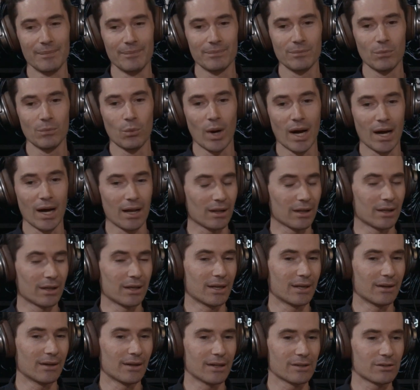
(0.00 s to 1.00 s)
well
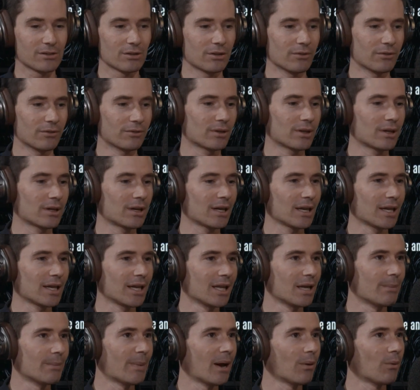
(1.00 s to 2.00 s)
and sort of
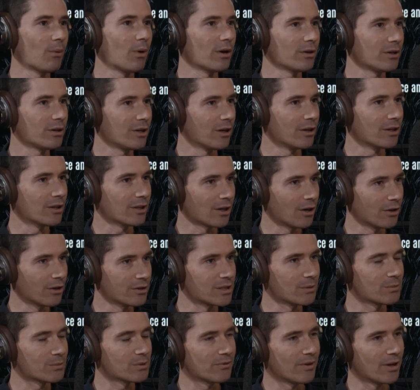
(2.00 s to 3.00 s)
clearly about what the
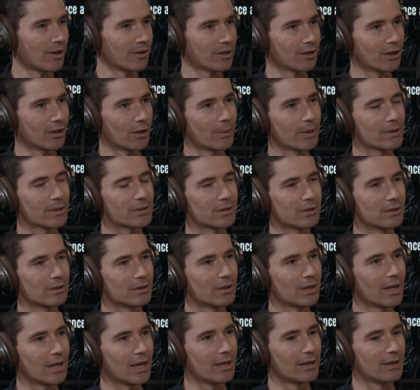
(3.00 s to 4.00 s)
concepts of health economics
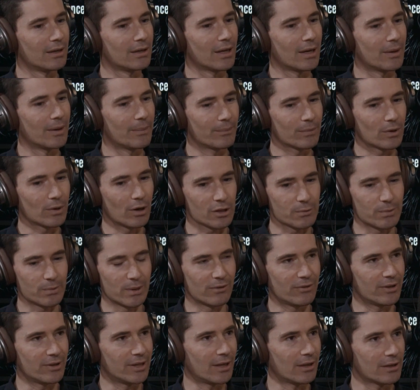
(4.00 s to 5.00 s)
and cost
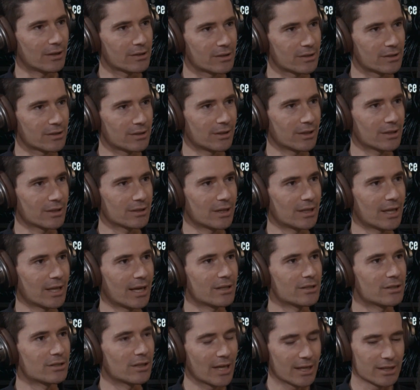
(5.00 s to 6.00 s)
benefit analysis and things like that.
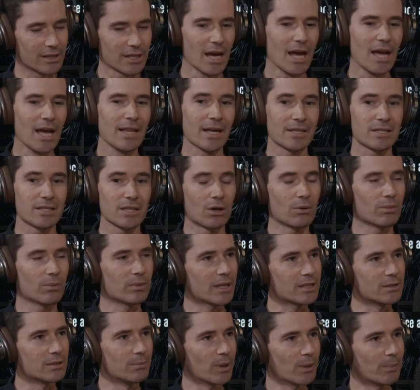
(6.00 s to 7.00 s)
And so that's
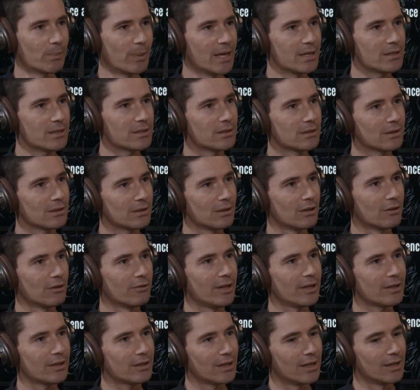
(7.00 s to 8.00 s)
a big piece of
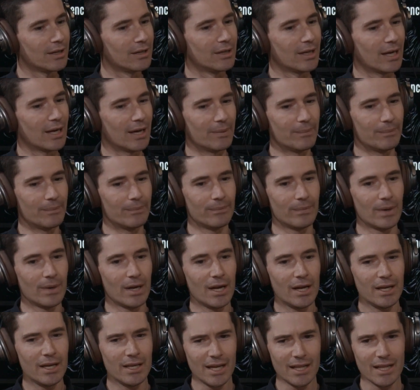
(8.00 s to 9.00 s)
it. And
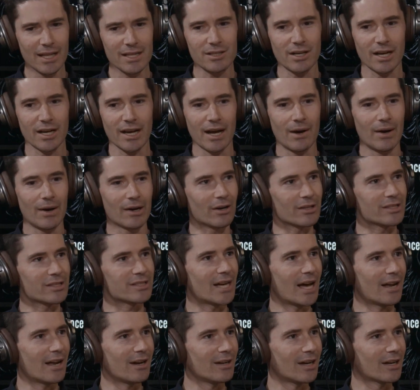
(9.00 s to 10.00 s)
that's kind of how I got
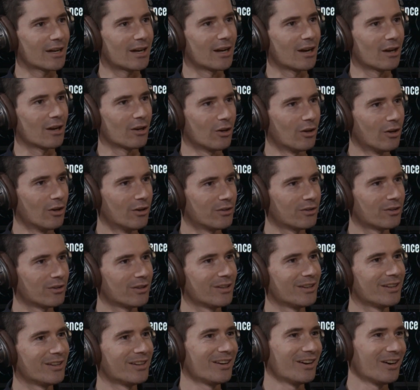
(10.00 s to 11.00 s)
started. I kind of learnt
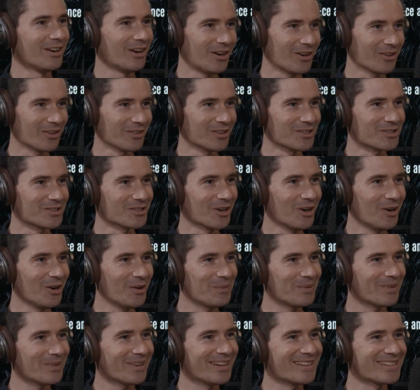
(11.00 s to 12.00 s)
on the
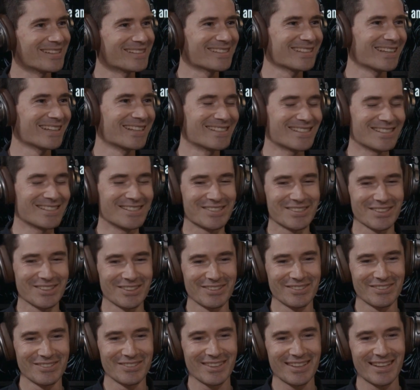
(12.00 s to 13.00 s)
job as you sort
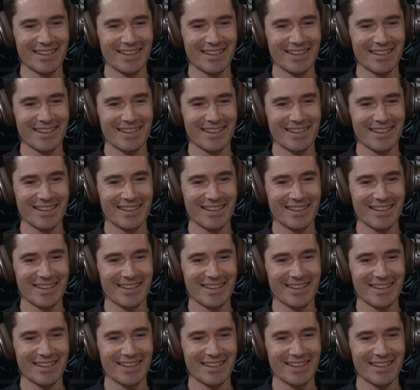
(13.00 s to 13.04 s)
of